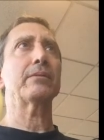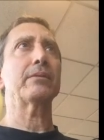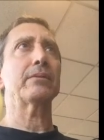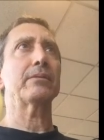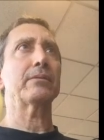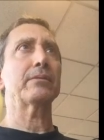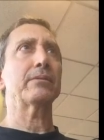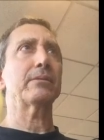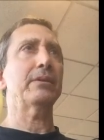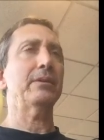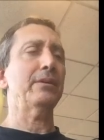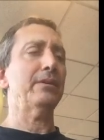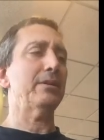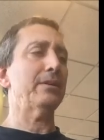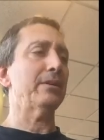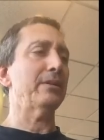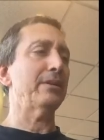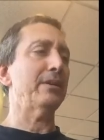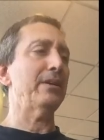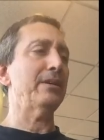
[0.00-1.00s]
there.
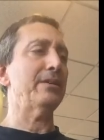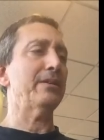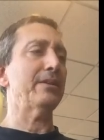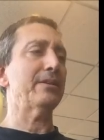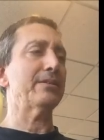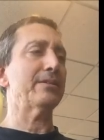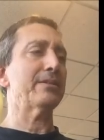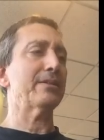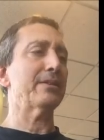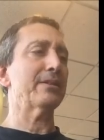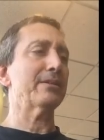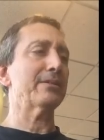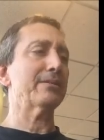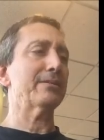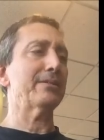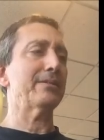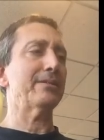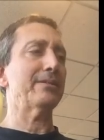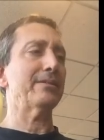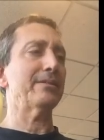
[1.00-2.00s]
man. it's
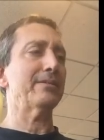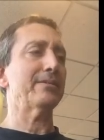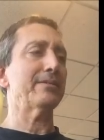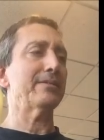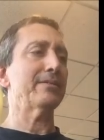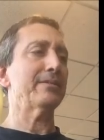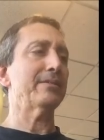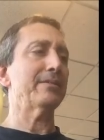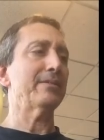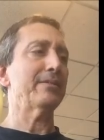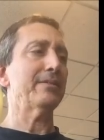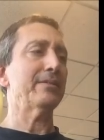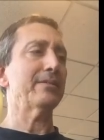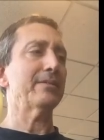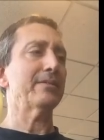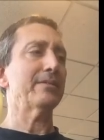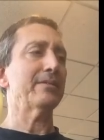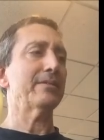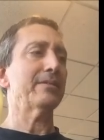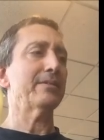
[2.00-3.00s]
like, people like yak.
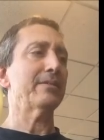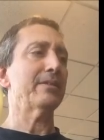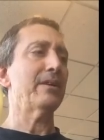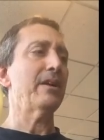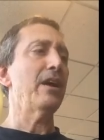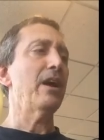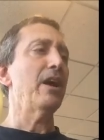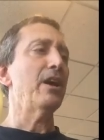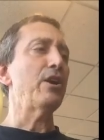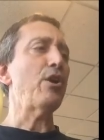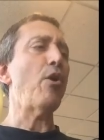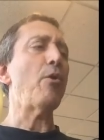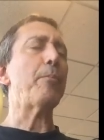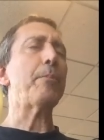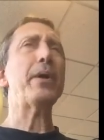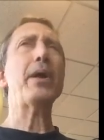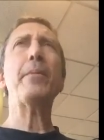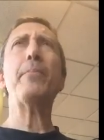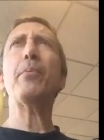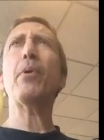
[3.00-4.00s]
No,
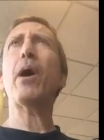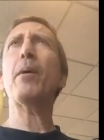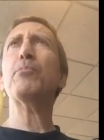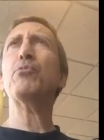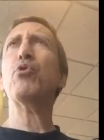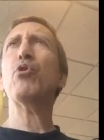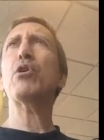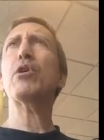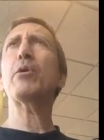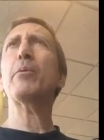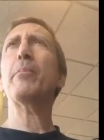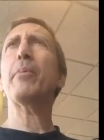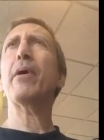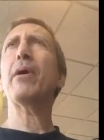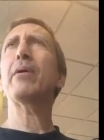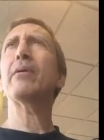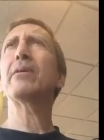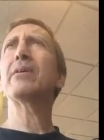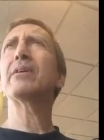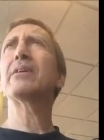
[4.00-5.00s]
people. I'm talking
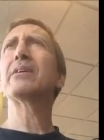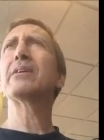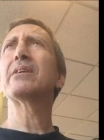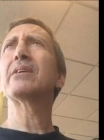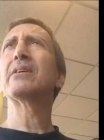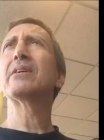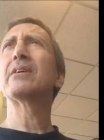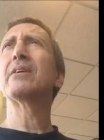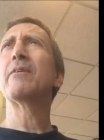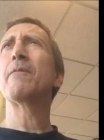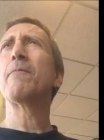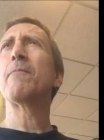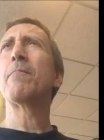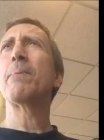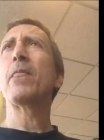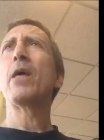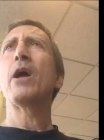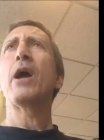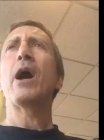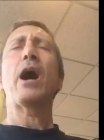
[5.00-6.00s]
about. This and
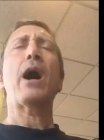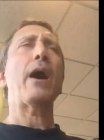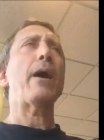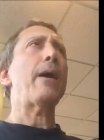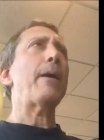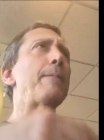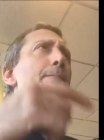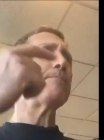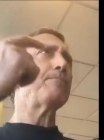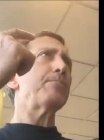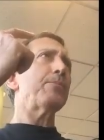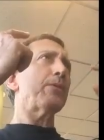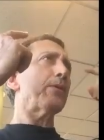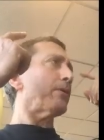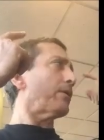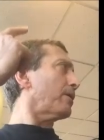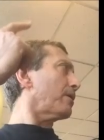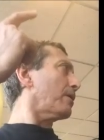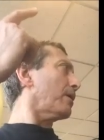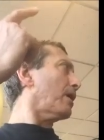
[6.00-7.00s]
they, they don't have this,
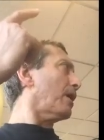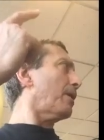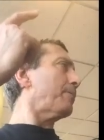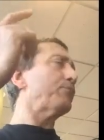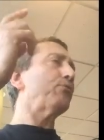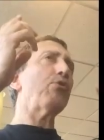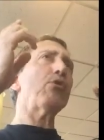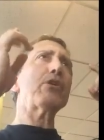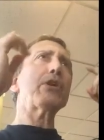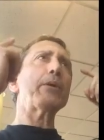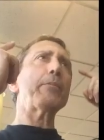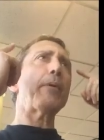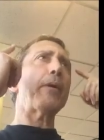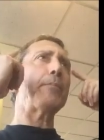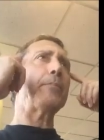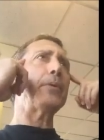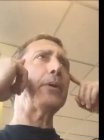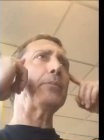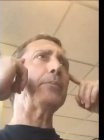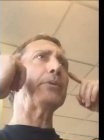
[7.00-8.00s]
and they. Don't. I'm talking
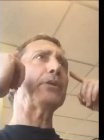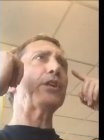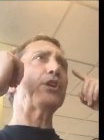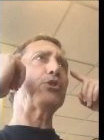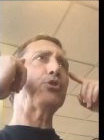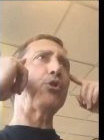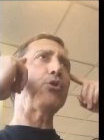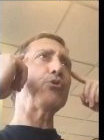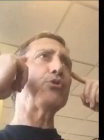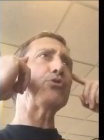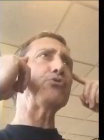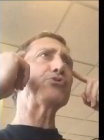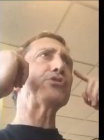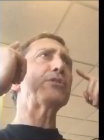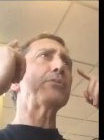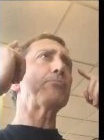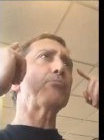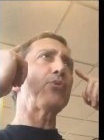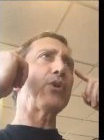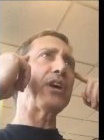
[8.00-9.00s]
about people that don't use
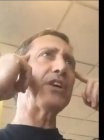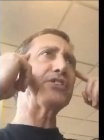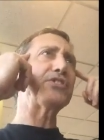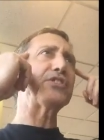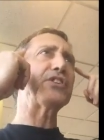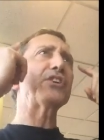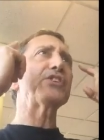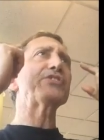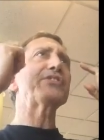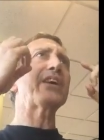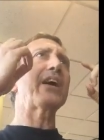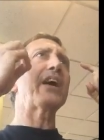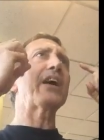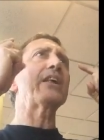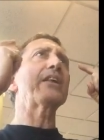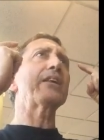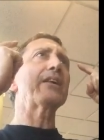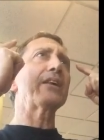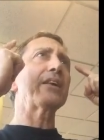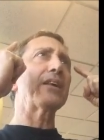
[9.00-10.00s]
the brain cells.
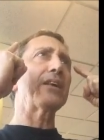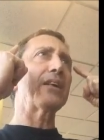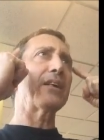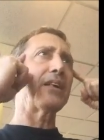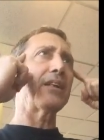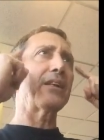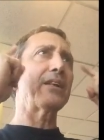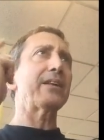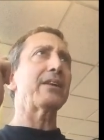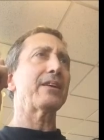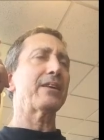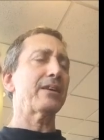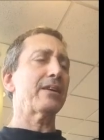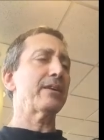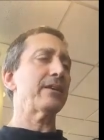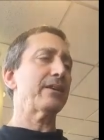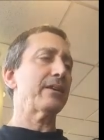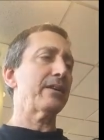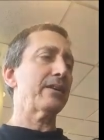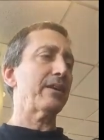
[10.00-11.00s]
That. That's my point. This
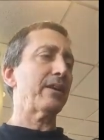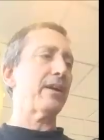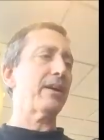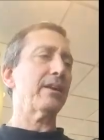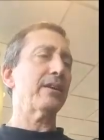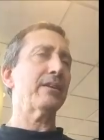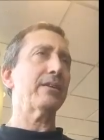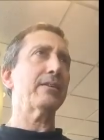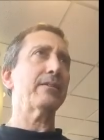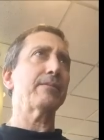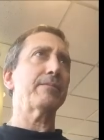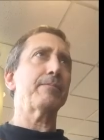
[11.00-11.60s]
is, like I said,